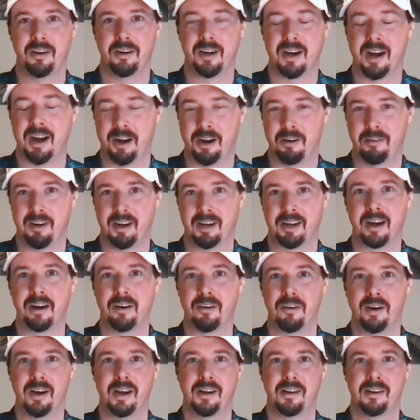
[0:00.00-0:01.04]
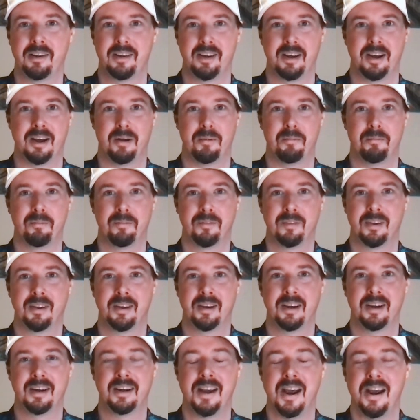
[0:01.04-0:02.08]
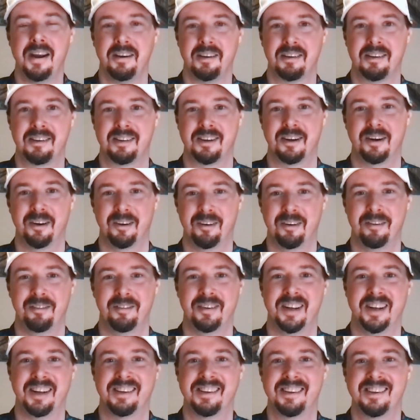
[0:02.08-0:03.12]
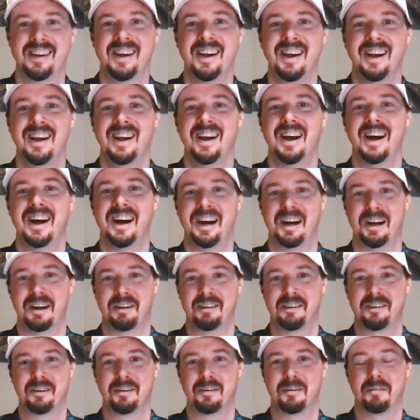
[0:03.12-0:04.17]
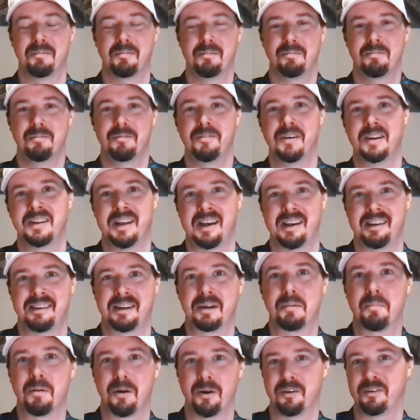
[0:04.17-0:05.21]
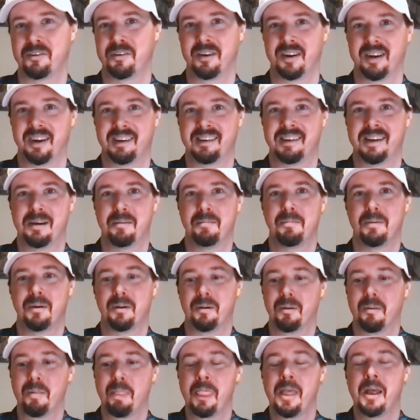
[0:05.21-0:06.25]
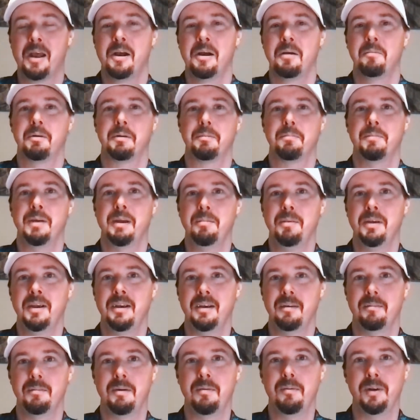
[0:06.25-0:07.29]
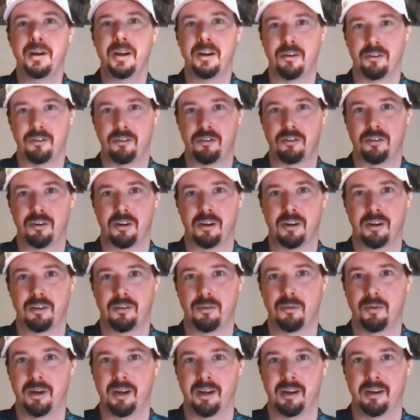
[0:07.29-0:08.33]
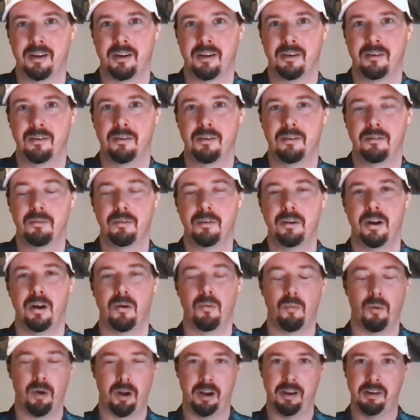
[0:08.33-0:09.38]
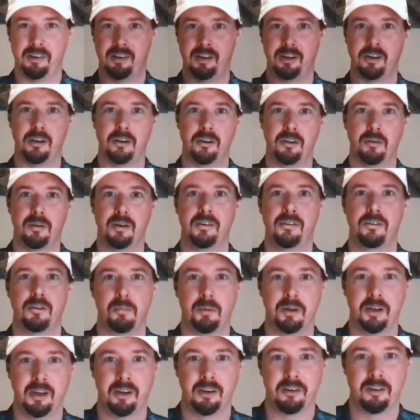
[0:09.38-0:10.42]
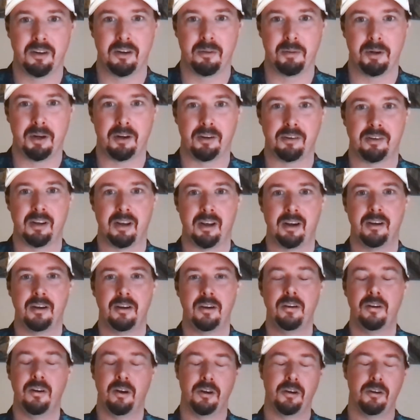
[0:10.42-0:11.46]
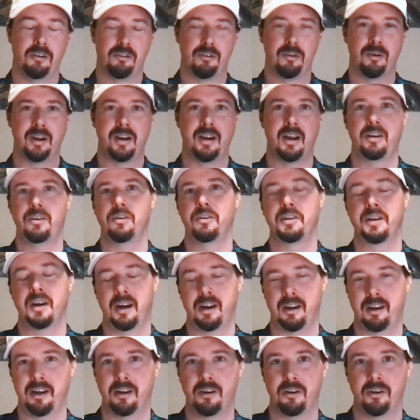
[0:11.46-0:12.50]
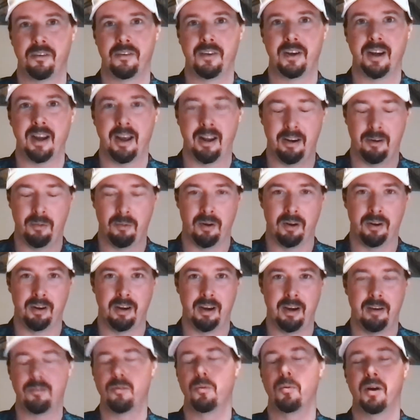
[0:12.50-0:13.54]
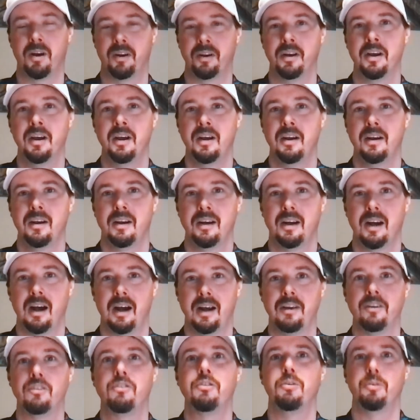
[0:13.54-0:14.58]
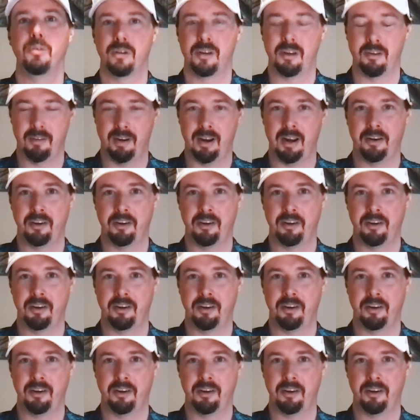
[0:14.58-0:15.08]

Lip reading: kind of like a great case of this. So fantastic personal example. But maybe we can start with what it is that you do at Sumo Group, because I just looking at your title, I don't think everyone intuitively